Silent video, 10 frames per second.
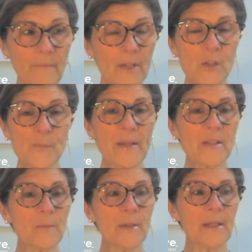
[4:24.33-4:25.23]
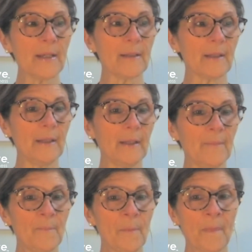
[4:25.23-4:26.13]
spent a week at the
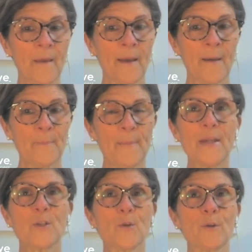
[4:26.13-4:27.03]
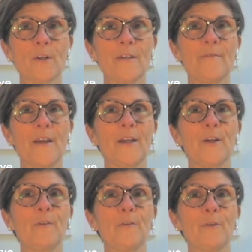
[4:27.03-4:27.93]
Bayshore in
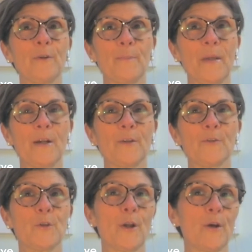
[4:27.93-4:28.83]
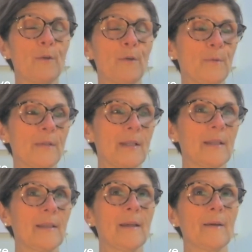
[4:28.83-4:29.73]
Vancouver with Pierre Trudeau, who was
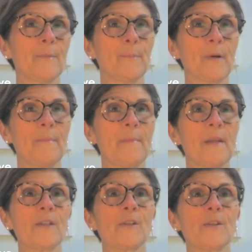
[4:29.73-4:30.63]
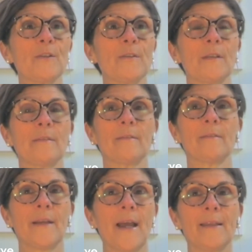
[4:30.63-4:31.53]
then the prime minister, and
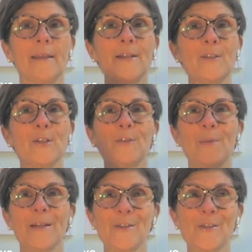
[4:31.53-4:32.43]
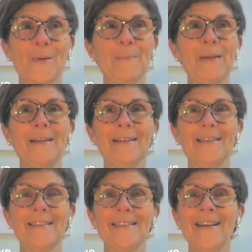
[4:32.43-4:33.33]
had lunch and went swimming
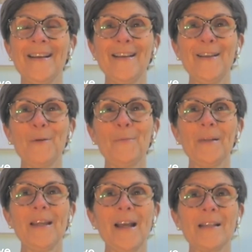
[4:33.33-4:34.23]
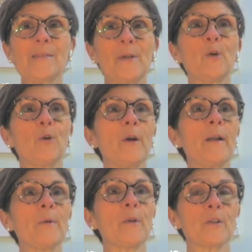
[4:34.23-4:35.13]
and, really had some
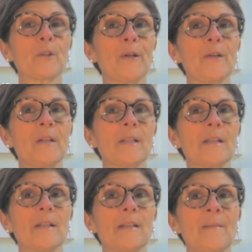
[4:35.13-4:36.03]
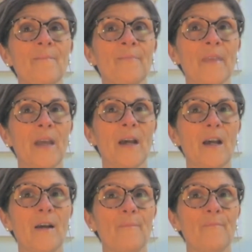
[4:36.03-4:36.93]
incredible experiences,
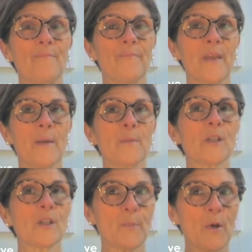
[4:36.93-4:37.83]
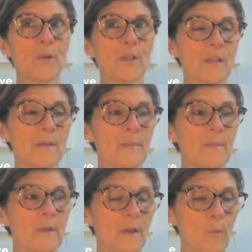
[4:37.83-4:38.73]
and was exposed to some
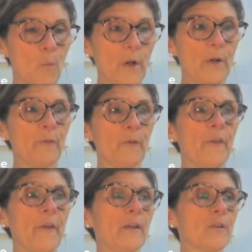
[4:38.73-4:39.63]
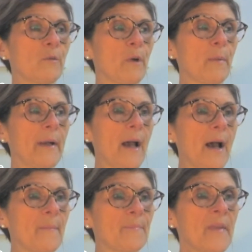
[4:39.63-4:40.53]
wonderful things growing
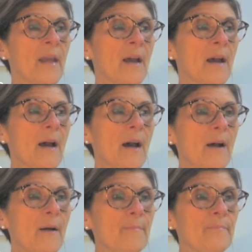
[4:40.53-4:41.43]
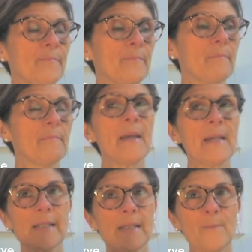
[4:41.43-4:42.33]
up.
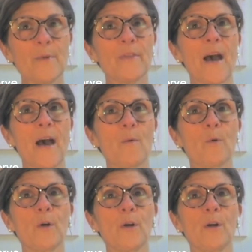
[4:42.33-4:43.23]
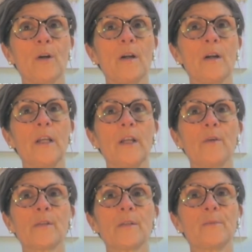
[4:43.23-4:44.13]
Mixed in with that were,
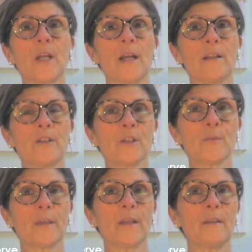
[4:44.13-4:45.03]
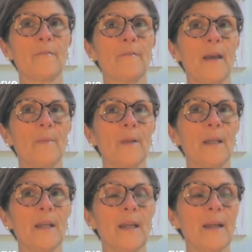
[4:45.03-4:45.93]
some challenges within the
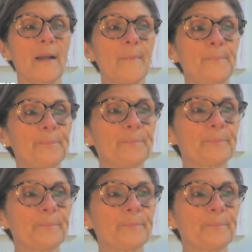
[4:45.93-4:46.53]
family, and,